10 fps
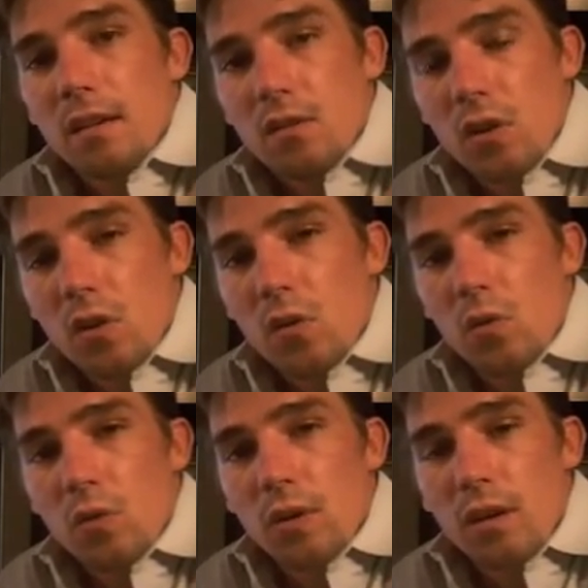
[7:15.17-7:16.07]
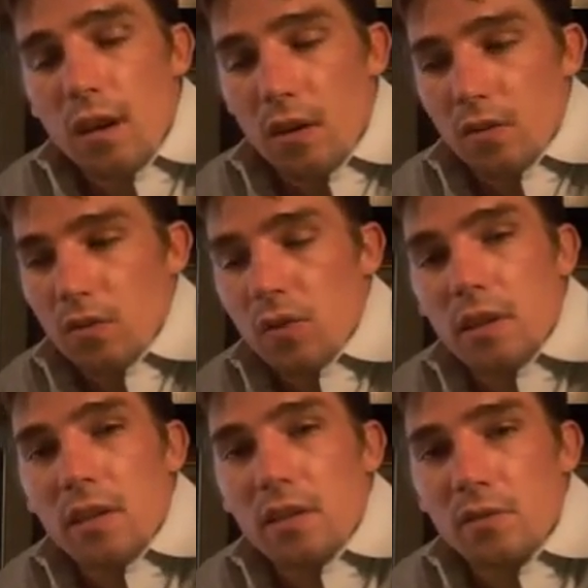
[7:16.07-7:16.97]
So our
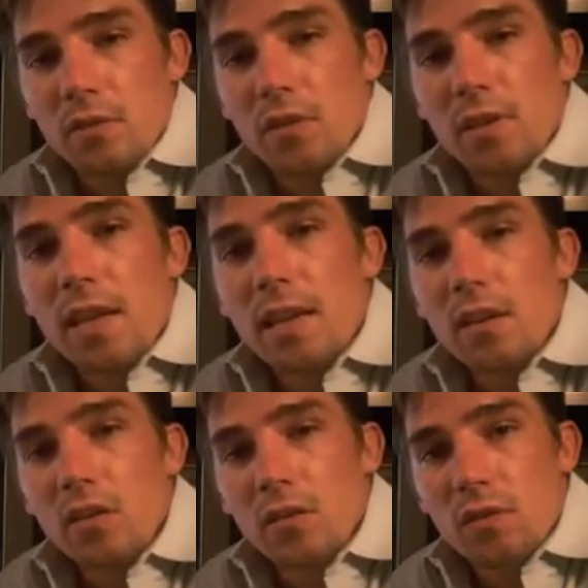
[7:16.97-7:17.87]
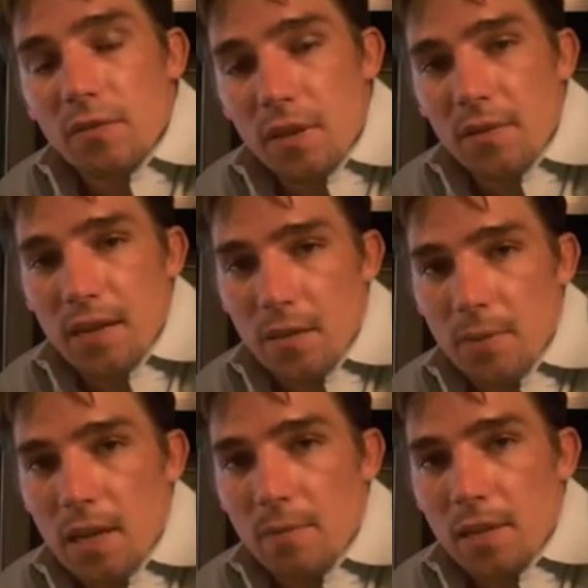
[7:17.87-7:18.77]
screen is for 10 years of dividend
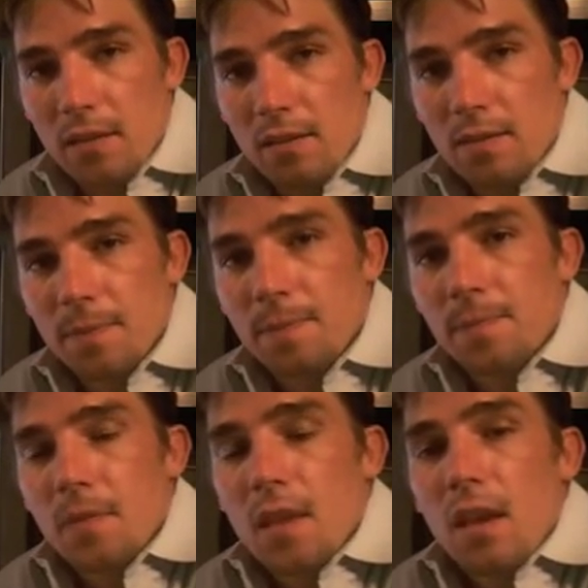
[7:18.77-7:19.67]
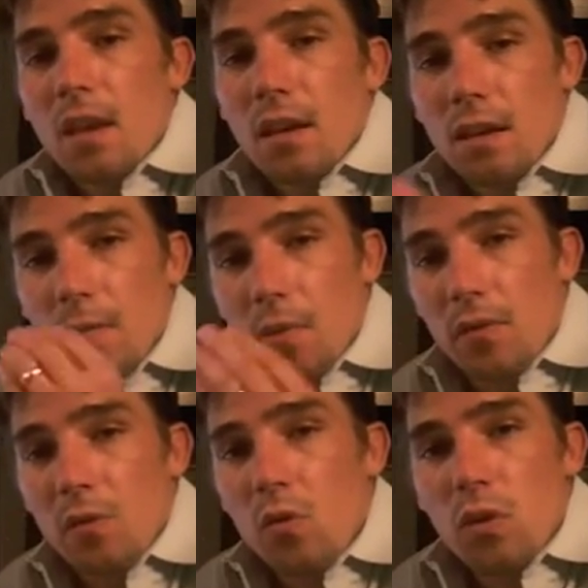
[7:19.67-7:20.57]
payments. Number
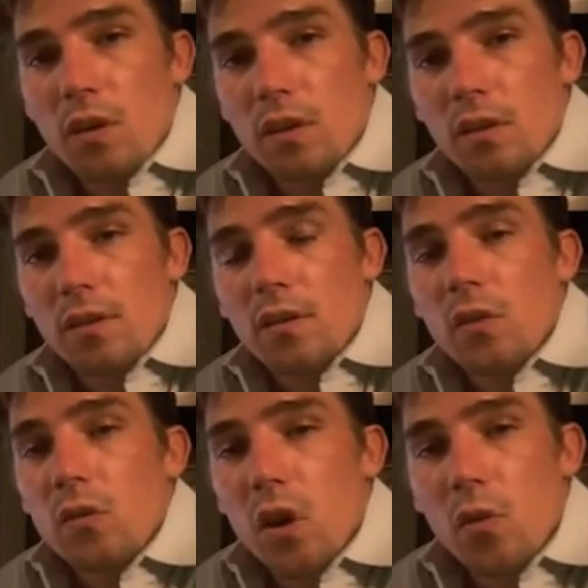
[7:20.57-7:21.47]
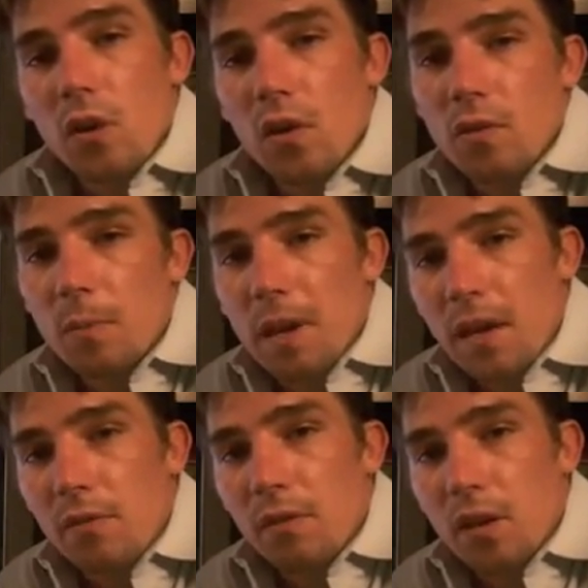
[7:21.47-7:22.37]
four, you don't
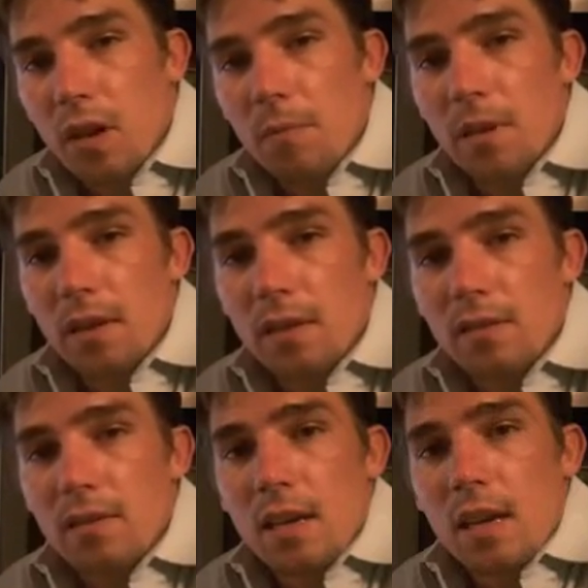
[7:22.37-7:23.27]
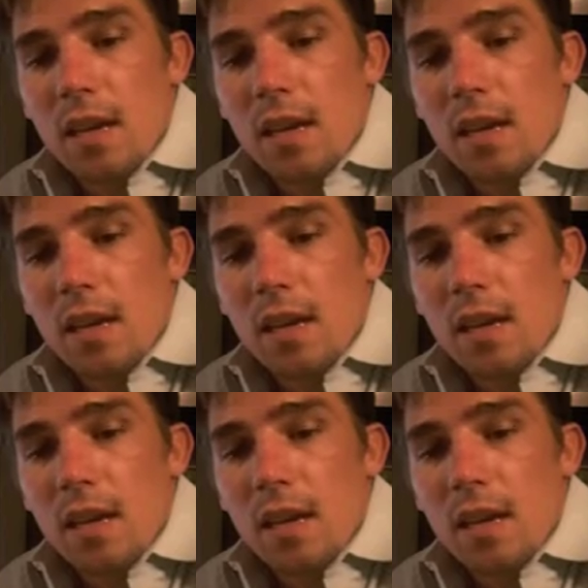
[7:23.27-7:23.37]
overpay for companies